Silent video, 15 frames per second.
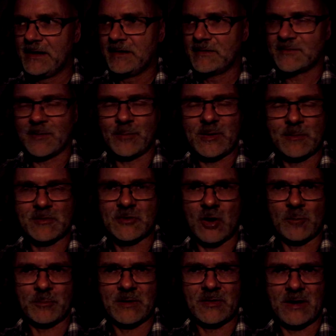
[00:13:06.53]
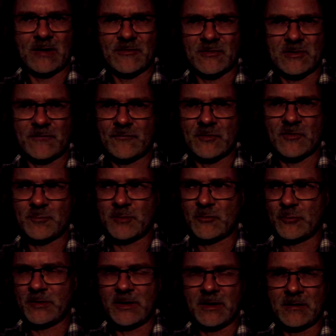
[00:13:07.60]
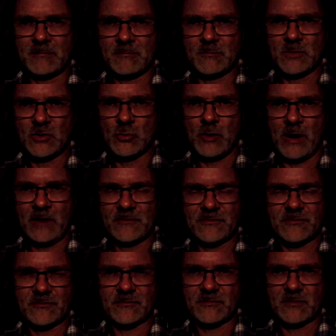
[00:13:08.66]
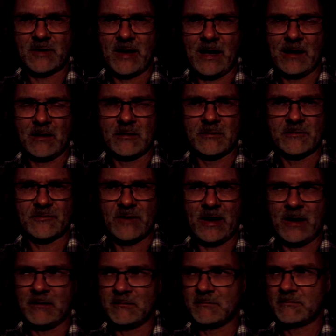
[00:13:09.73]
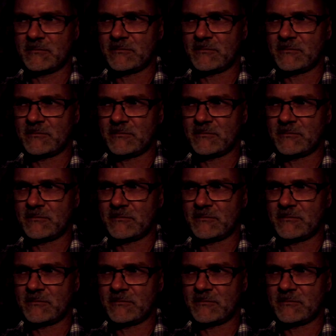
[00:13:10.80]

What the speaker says: some people told me there's a difference between US gallons and